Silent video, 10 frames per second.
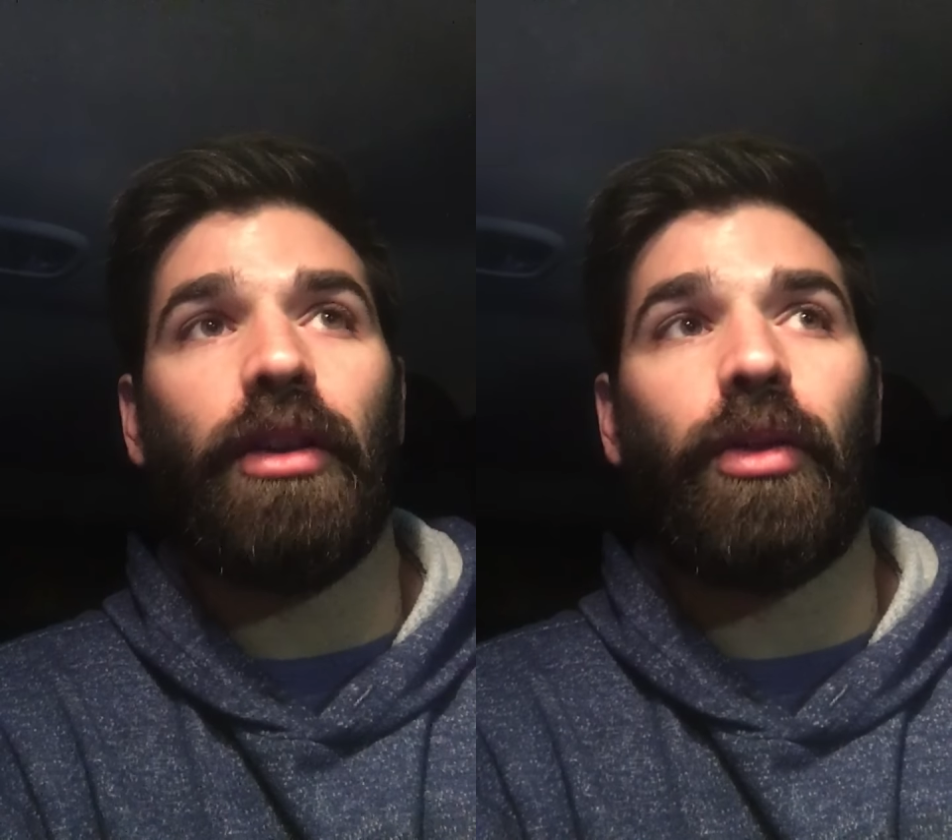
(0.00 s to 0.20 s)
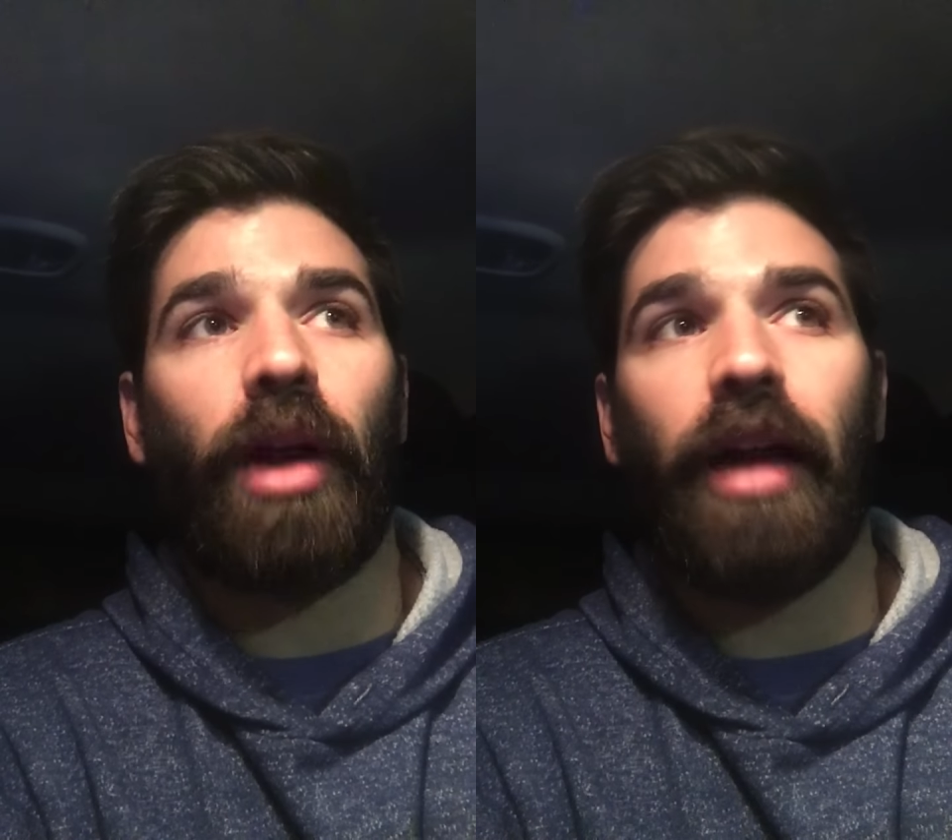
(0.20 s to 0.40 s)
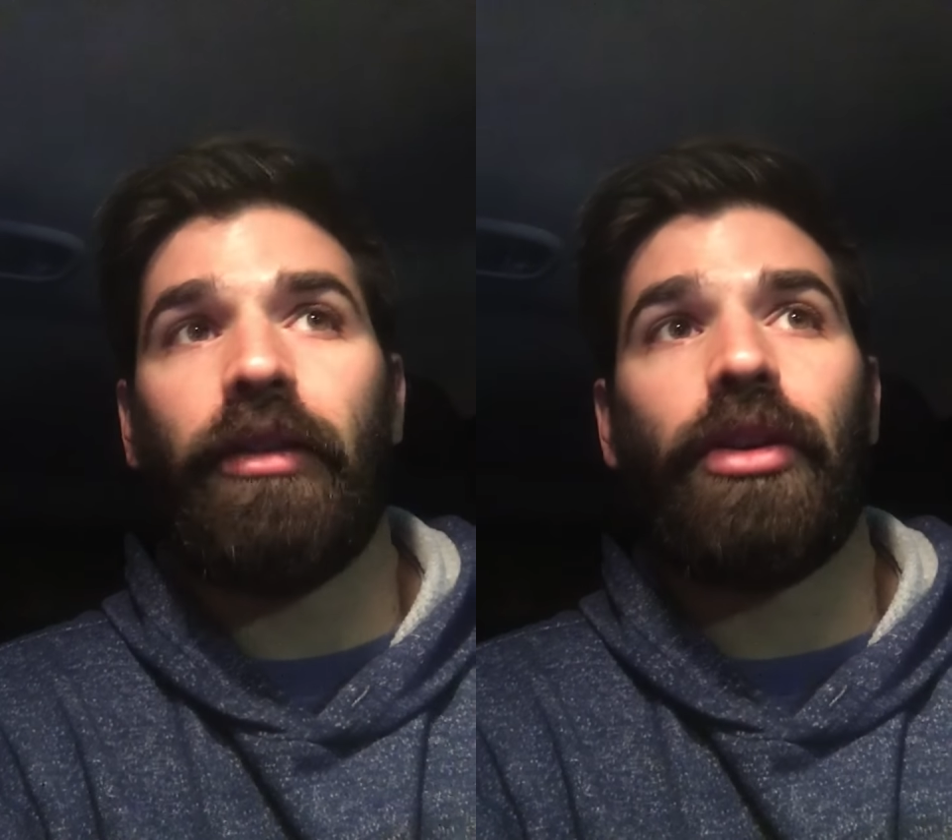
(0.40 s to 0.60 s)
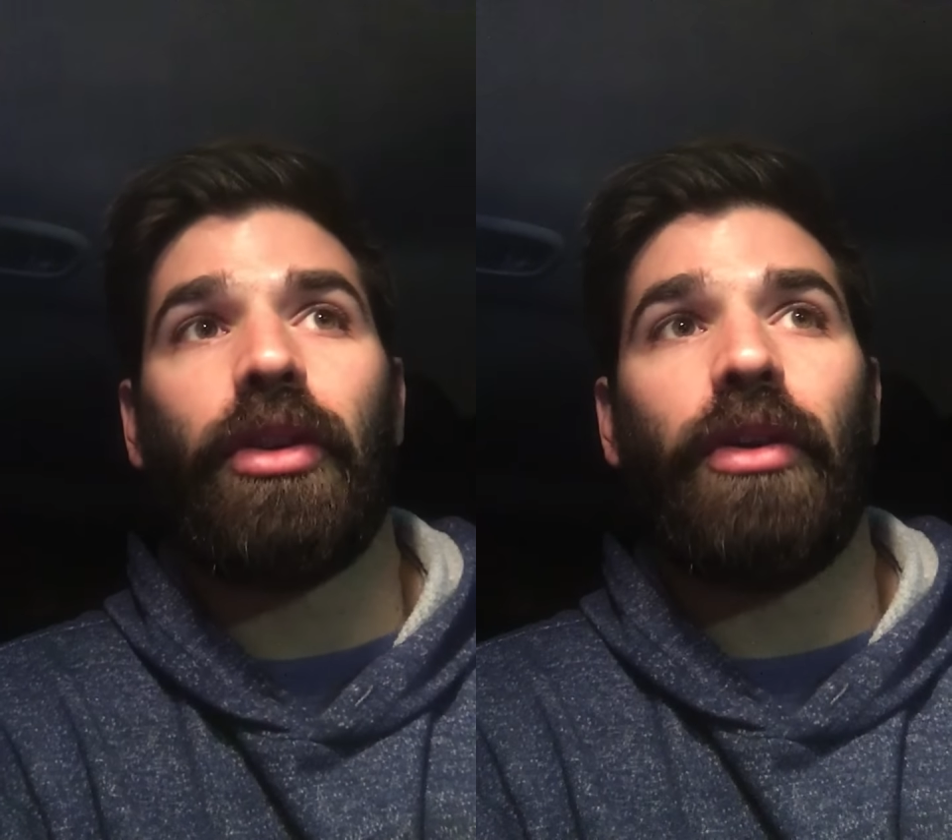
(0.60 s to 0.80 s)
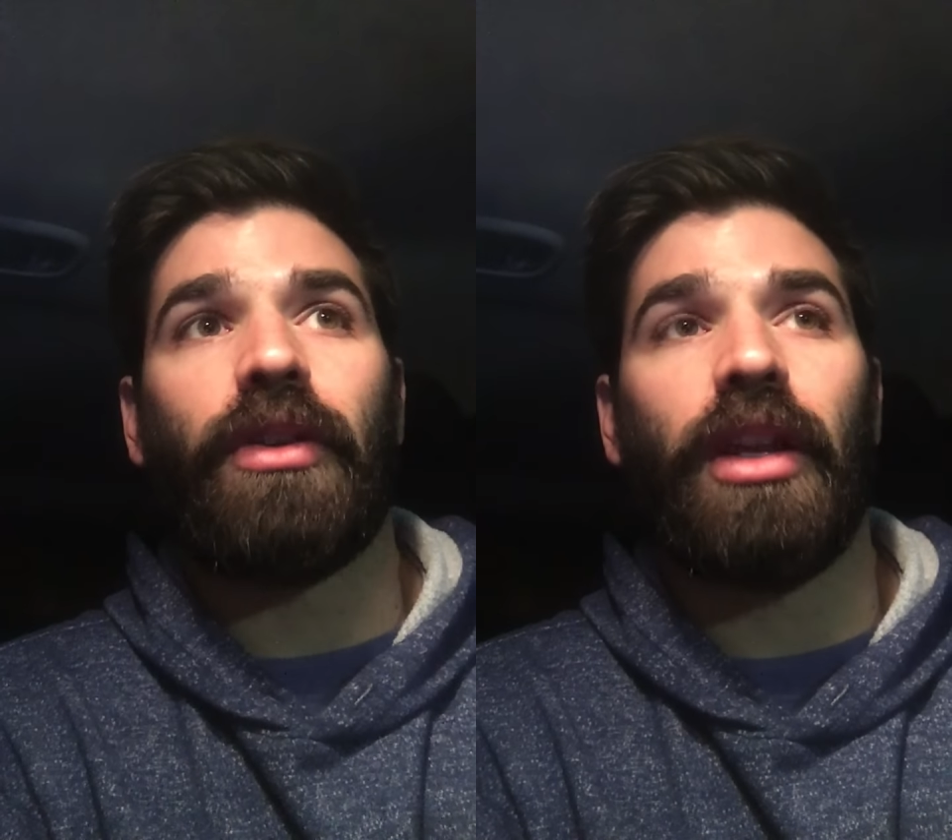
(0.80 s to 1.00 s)
to thrive under
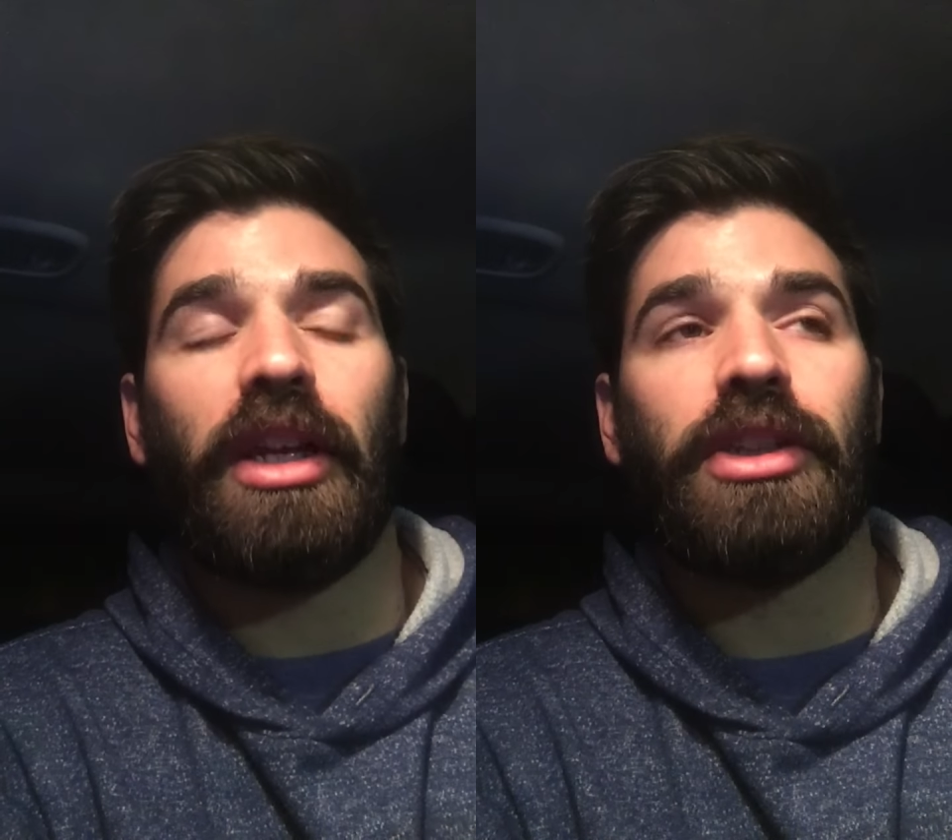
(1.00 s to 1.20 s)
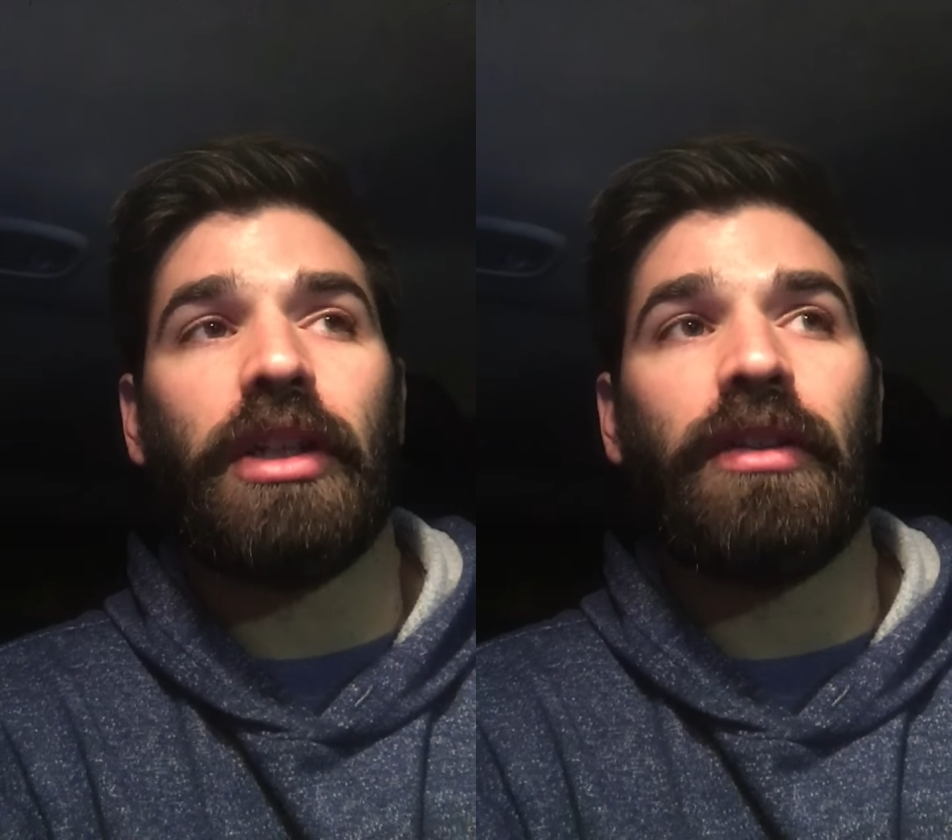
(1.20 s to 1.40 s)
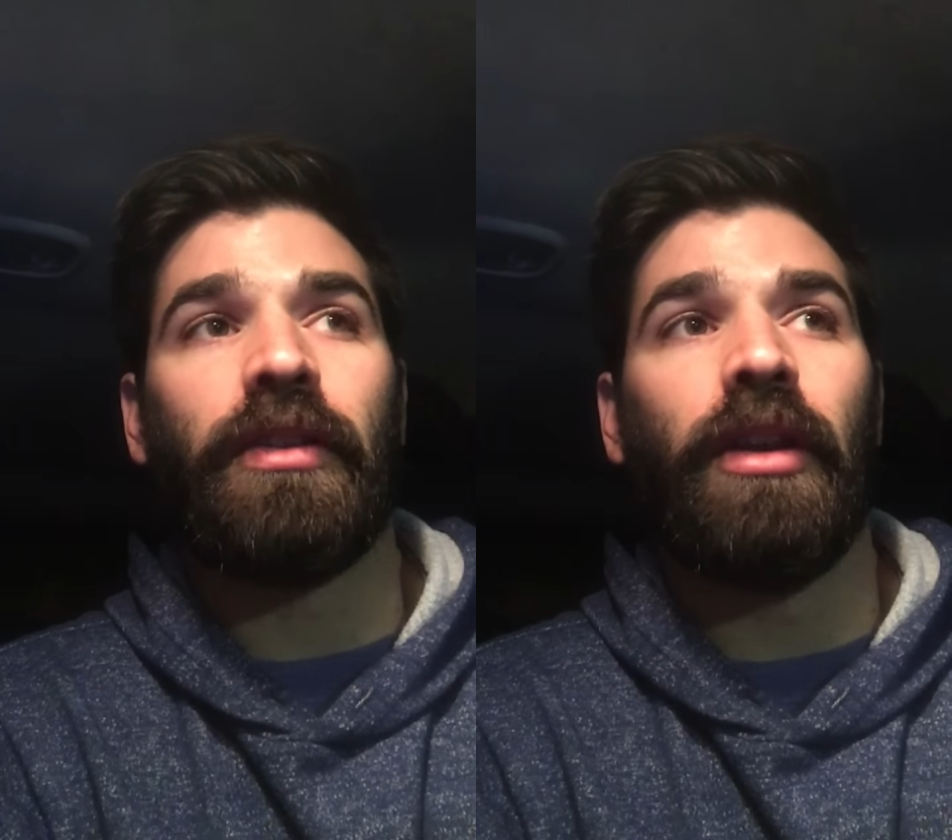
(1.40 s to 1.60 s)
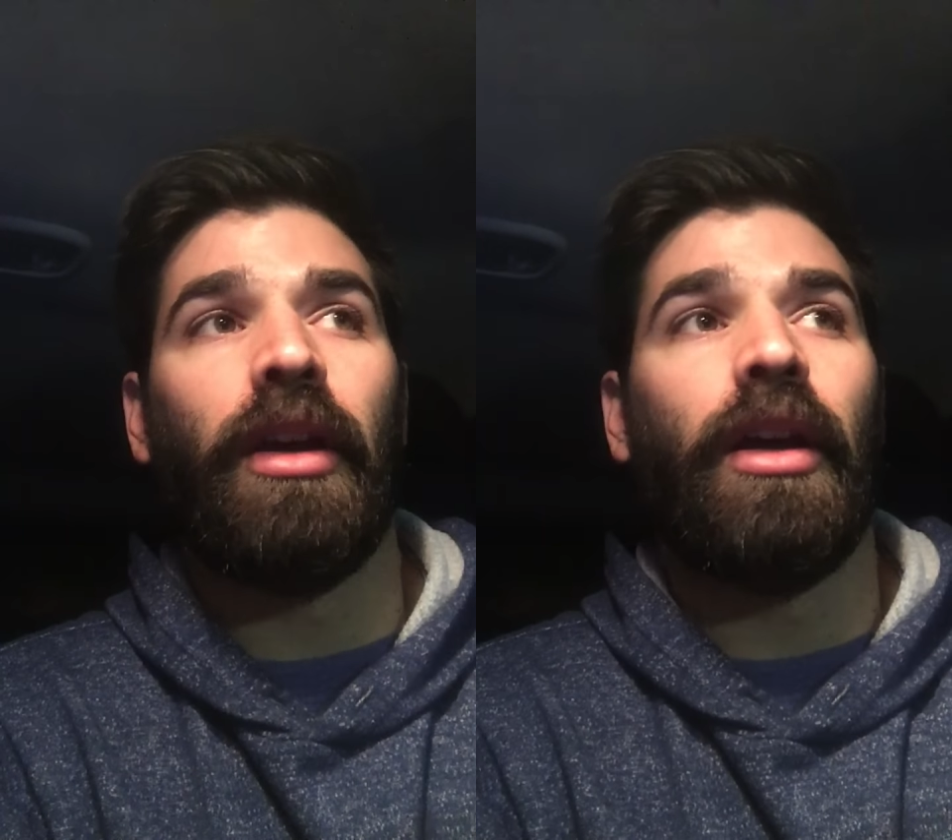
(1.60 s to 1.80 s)
those conditions.